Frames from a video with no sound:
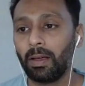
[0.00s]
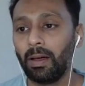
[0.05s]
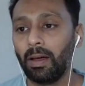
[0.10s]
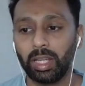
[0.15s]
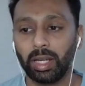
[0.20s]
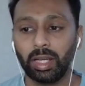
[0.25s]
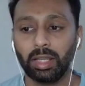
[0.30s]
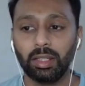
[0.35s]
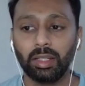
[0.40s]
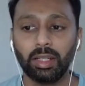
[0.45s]

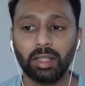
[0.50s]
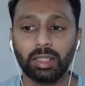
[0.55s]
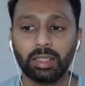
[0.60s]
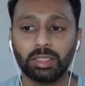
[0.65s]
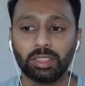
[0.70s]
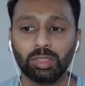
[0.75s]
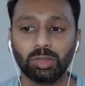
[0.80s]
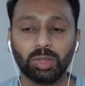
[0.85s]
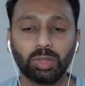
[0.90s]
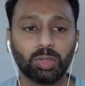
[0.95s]
Second thing
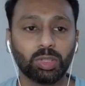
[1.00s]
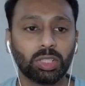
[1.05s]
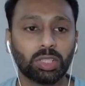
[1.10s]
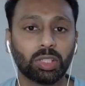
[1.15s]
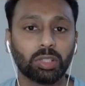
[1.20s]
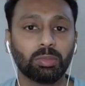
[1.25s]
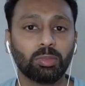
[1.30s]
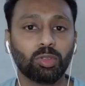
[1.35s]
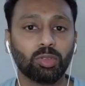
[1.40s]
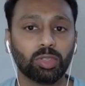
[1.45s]
is you
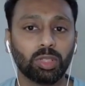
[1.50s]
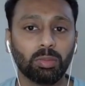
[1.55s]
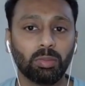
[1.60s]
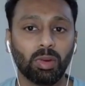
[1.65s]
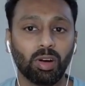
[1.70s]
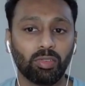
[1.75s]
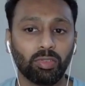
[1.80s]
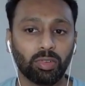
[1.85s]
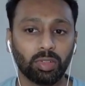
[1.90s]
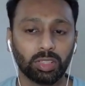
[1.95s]
could remove the
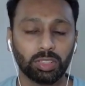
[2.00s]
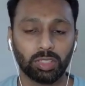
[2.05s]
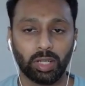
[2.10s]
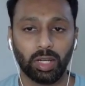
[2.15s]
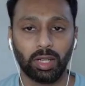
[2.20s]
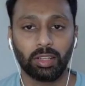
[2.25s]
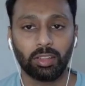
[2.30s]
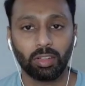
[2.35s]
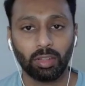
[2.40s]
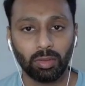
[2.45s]
buffers,
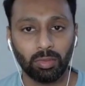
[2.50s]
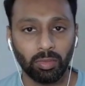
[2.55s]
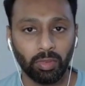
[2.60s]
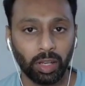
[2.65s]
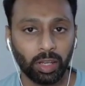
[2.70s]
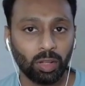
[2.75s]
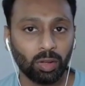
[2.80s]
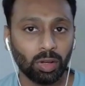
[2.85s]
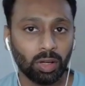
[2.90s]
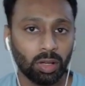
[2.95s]
right? So
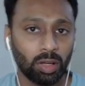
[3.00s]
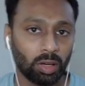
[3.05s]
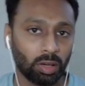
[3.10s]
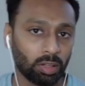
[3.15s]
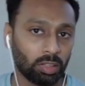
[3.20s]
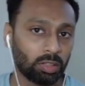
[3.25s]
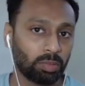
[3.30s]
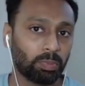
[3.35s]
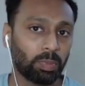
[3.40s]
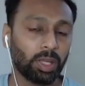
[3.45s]
when you are
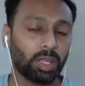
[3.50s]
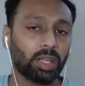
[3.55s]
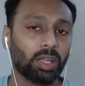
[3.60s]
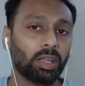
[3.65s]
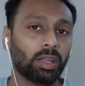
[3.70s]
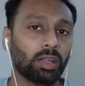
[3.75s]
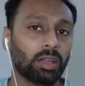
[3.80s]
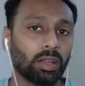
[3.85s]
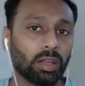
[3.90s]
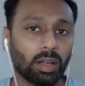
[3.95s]

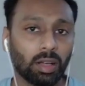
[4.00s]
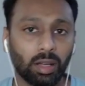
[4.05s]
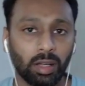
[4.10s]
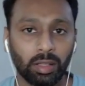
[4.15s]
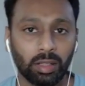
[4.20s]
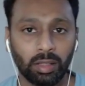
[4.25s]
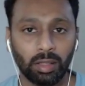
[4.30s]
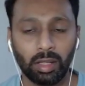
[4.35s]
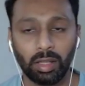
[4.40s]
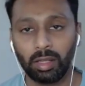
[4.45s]
speaking
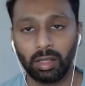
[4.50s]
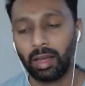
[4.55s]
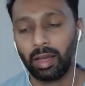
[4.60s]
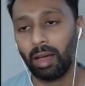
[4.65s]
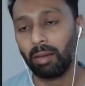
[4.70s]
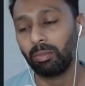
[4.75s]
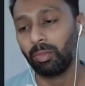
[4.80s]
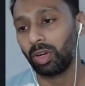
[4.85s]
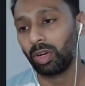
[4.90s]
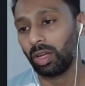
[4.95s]
in the
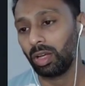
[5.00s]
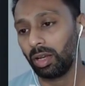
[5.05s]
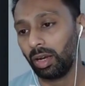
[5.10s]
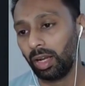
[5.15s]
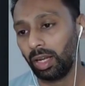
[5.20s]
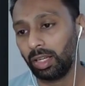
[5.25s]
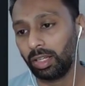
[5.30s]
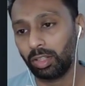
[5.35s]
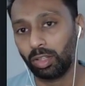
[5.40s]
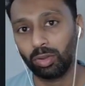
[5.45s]
camera,
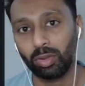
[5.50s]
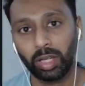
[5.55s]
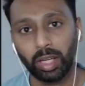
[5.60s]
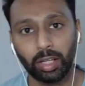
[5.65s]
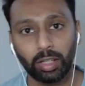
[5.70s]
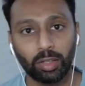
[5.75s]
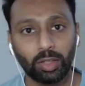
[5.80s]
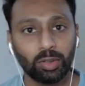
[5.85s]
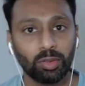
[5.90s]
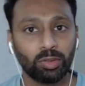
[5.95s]
right, you
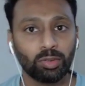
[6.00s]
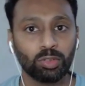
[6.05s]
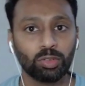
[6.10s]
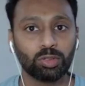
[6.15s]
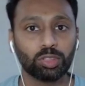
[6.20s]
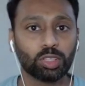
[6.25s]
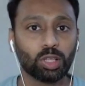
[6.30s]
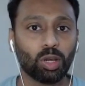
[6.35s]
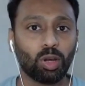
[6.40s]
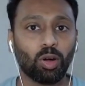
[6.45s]
get to
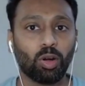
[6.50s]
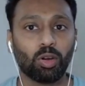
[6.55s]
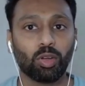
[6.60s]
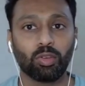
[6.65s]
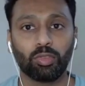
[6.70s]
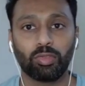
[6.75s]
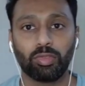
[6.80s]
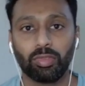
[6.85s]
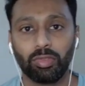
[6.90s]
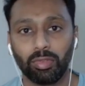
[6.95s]
use a lot
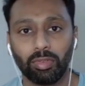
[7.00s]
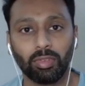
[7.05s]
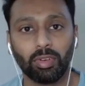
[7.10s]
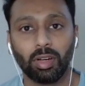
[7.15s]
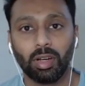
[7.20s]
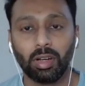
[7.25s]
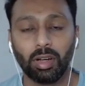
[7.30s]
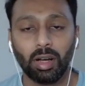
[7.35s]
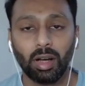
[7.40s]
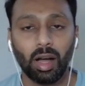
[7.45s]
of
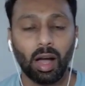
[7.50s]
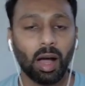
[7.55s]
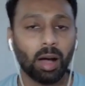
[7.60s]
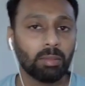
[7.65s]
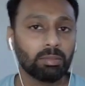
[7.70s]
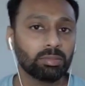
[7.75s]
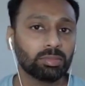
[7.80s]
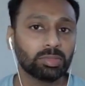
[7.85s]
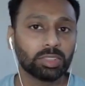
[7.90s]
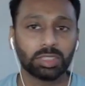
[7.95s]

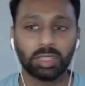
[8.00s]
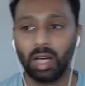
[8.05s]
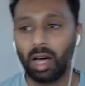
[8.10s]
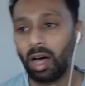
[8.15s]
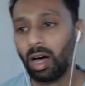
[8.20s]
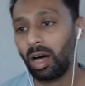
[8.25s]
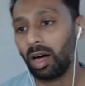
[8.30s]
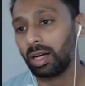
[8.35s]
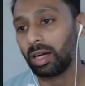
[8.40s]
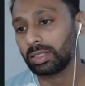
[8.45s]
ums,
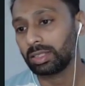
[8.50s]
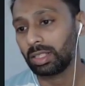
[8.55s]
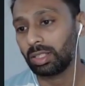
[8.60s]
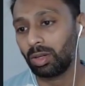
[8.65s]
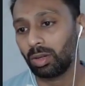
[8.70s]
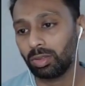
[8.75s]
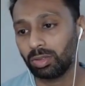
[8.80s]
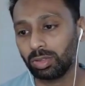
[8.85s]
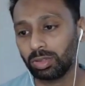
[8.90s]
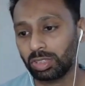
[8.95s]
ahs, and
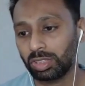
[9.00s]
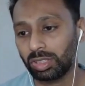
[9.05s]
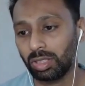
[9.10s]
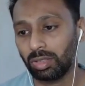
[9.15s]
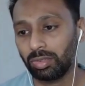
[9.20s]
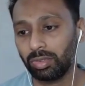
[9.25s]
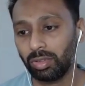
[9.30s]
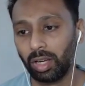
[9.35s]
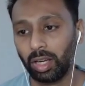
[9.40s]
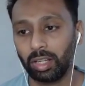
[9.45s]
all those
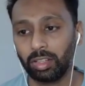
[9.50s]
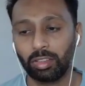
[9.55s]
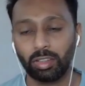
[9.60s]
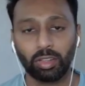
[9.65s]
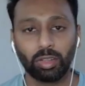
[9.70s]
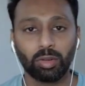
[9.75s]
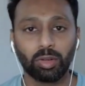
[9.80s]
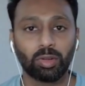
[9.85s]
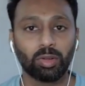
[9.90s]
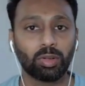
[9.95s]
stuff, right? So
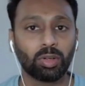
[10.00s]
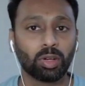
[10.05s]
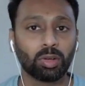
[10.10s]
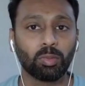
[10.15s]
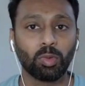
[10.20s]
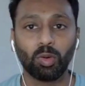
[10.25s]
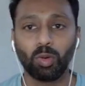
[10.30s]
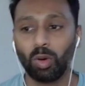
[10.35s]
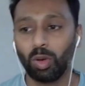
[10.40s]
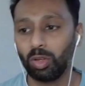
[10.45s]
you could
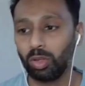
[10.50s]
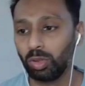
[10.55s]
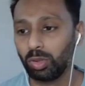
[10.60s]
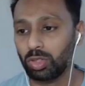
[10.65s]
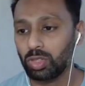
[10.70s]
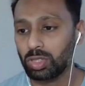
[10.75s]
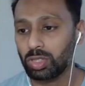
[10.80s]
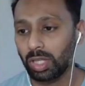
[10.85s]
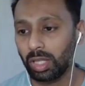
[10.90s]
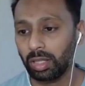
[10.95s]
remove all
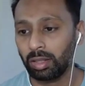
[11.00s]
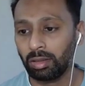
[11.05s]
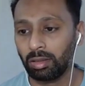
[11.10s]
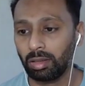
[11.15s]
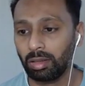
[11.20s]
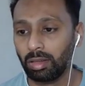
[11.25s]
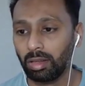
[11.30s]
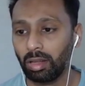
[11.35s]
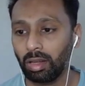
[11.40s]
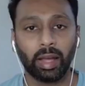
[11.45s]
those
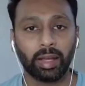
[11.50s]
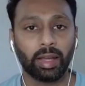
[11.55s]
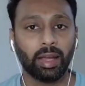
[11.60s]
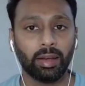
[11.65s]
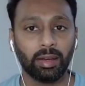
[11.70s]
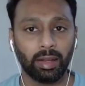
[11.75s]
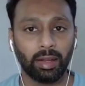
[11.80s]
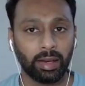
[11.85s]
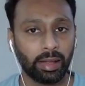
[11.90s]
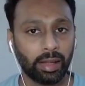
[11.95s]
things.
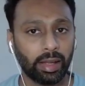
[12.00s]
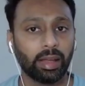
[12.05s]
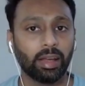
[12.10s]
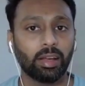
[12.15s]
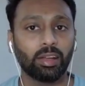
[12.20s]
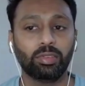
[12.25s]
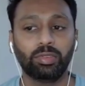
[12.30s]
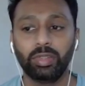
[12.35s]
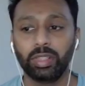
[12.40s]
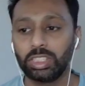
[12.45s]
Again, an
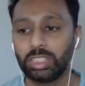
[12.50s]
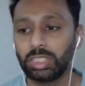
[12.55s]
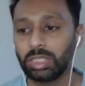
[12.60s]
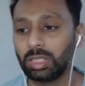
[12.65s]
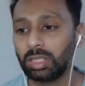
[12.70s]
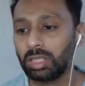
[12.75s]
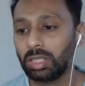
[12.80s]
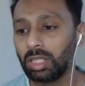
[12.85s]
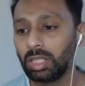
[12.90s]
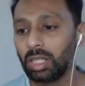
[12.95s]
AI
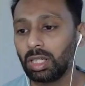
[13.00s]
feature.